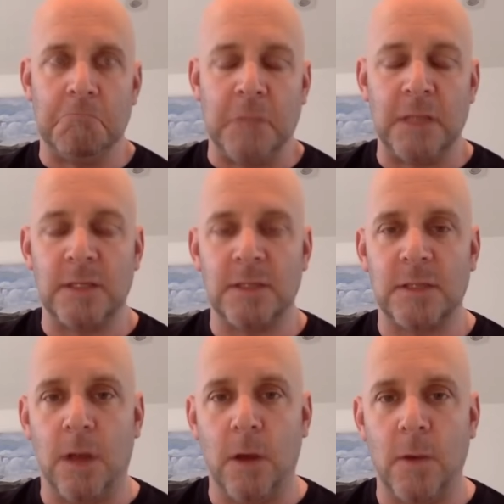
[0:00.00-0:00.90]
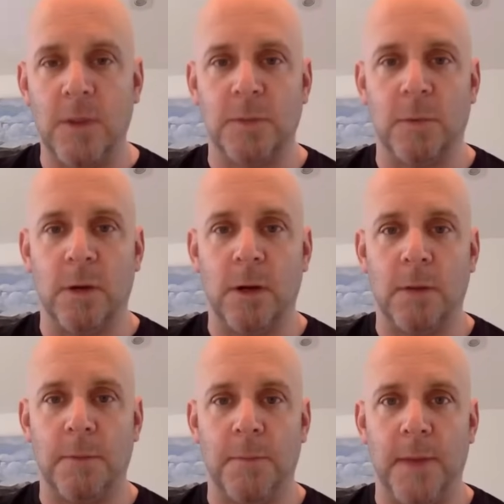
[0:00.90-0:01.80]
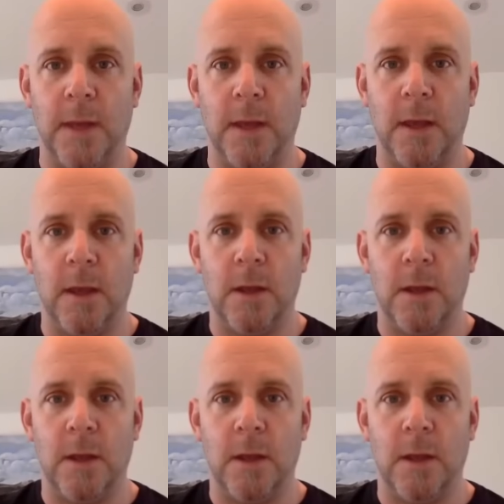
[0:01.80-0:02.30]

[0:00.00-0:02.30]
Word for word: It doesn't always work, but